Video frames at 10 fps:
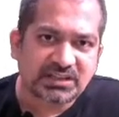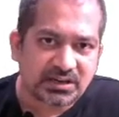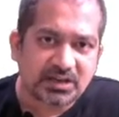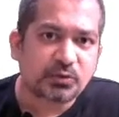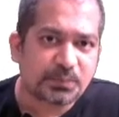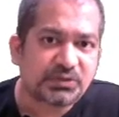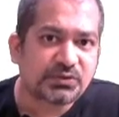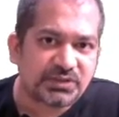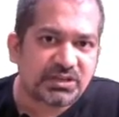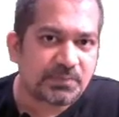100 rupees
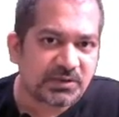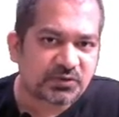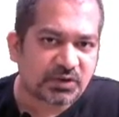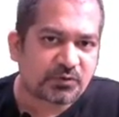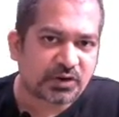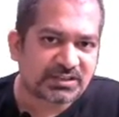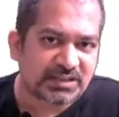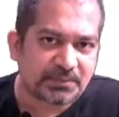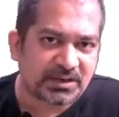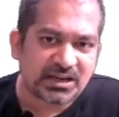of GDP for
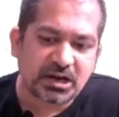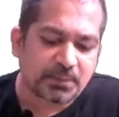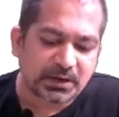example in any